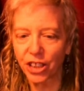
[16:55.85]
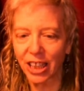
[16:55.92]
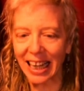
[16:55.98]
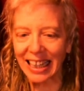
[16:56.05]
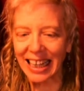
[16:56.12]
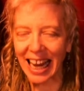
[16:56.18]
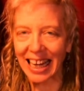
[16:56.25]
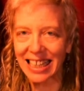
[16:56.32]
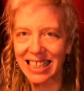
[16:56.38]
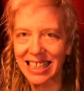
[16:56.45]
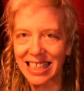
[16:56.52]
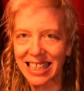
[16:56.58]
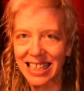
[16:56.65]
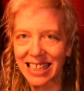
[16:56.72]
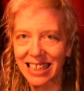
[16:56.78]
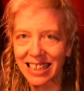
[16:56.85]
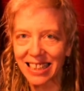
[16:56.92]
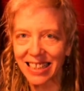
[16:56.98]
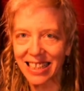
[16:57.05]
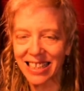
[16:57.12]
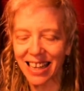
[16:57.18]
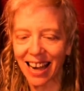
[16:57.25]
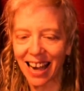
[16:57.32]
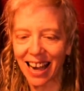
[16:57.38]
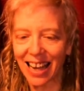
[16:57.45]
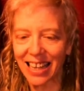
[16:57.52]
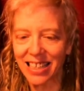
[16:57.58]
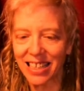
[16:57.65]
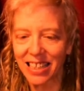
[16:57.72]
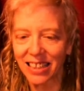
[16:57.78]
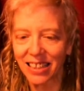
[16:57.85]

against the tide.